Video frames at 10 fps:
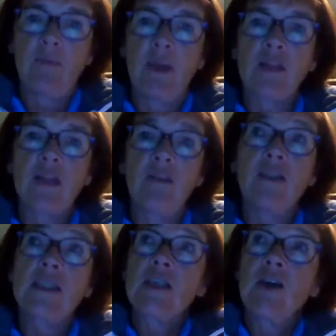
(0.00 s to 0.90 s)
because I've
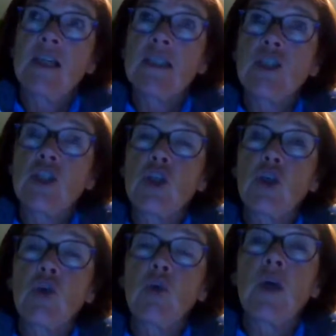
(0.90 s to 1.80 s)
decided
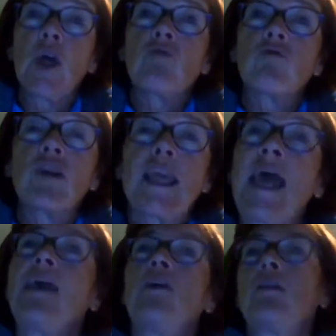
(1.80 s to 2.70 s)
to
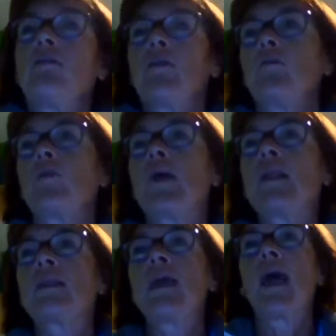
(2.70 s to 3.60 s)
regale them
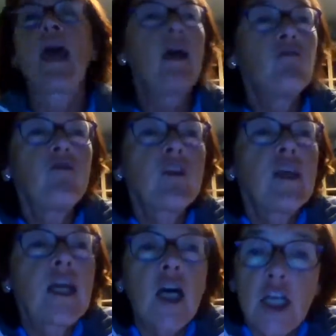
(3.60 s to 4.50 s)
with
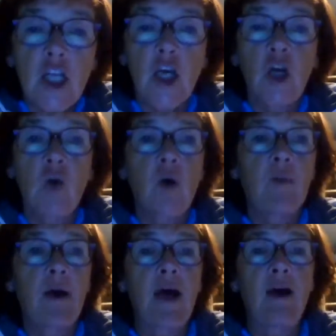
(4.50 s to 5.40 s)
everything I know
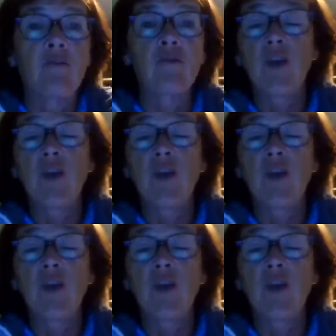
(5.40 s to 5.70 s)
about